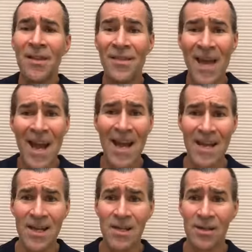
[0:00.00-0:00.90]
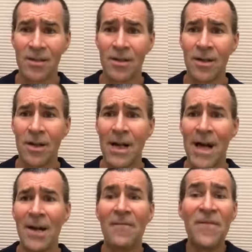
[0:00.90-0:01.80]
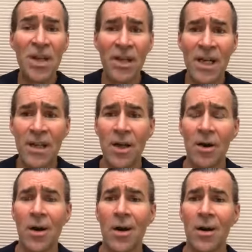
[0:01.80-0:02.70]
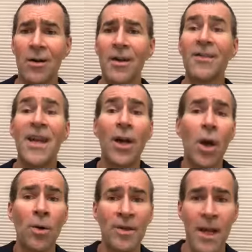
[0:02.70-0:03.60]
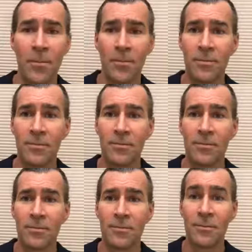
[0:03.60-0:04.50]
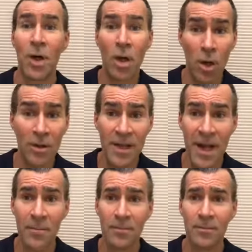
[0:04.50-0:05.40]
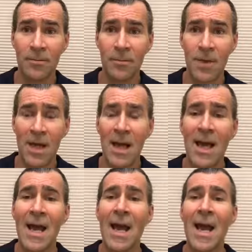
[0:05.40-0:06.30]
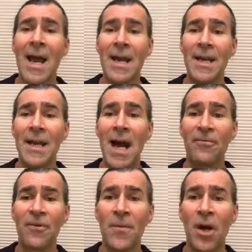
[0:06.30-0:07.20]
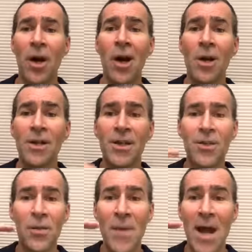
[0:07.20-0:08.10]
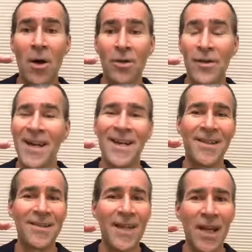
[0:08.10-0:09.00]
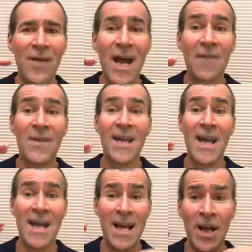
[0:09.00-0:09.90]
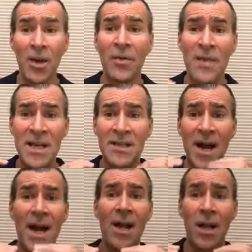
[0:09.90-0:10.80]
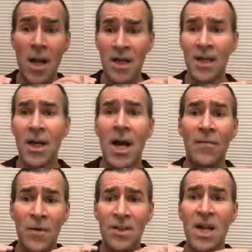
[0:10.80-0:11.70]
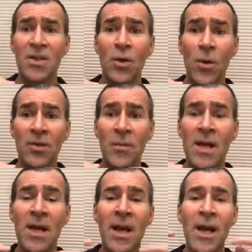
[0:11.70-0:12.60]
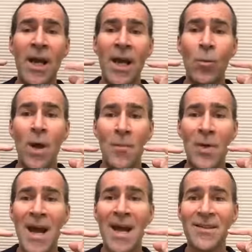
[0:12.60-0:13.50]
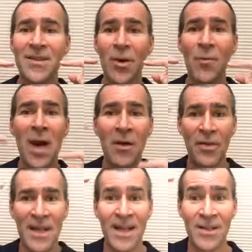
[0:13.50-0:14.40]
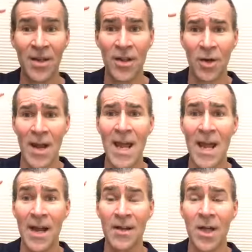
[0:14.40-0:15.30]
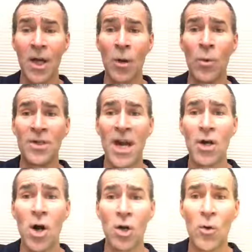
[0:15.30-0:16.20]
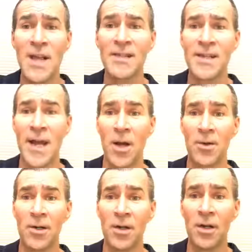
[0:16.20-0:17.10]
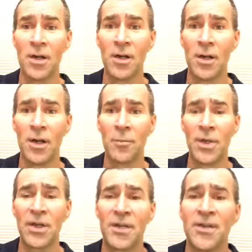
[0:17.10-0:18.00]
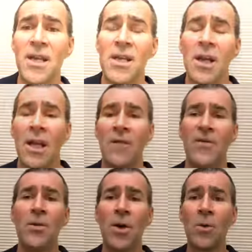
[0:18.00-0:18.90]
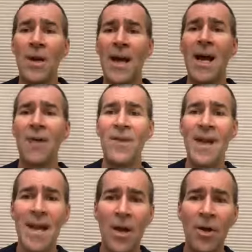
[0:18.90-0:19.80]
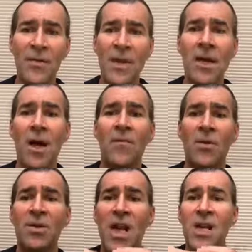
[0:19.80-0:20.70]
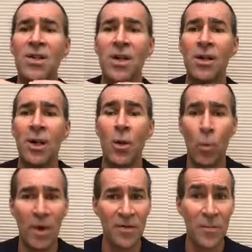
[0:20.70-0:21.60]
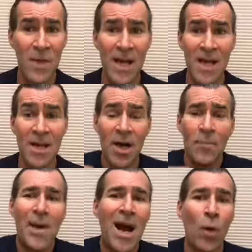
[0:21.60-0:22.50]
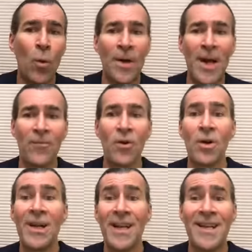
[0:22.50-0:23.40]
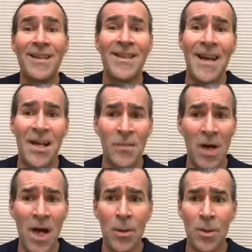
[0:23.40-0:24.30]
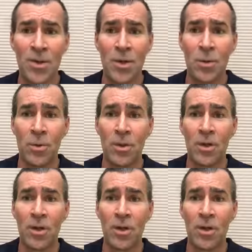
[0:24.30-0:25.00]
They had a feeling in their heart that hurt them. Hurt them. And it got from their heart to their mouth, and instead of having a healthy dialogue and a conversation with me, it went past their mouth into their head, which I call crazy town. Because see, if you don't have a healthy conversation with me about whatever it is that has bothered you,